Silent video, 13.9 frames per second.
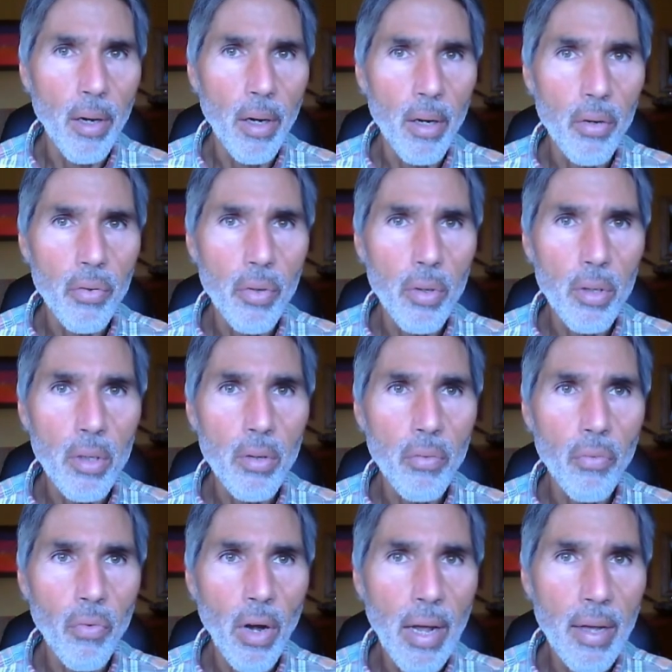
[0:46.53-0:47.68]
There are
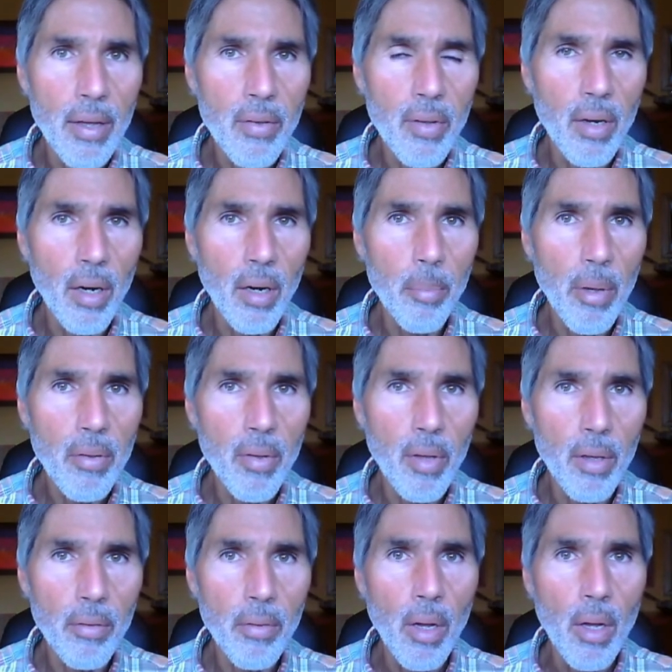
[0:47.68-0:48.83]
certain rays that are
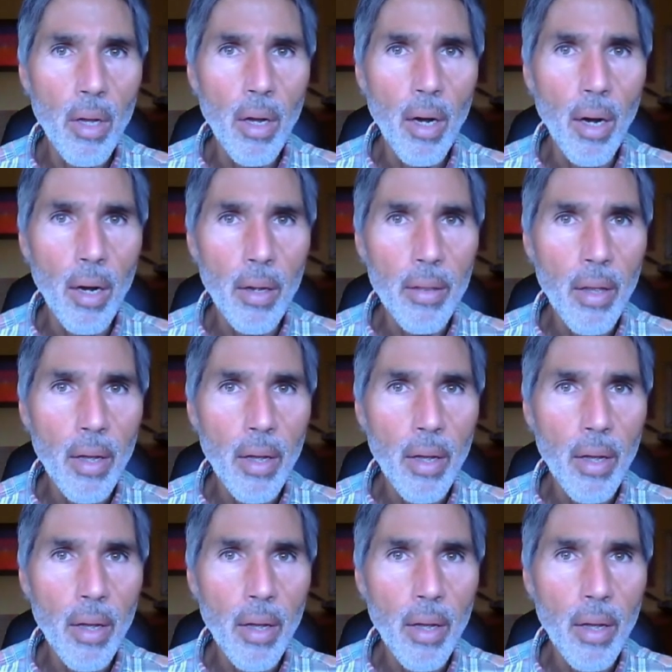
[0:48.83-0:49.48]
missing uh,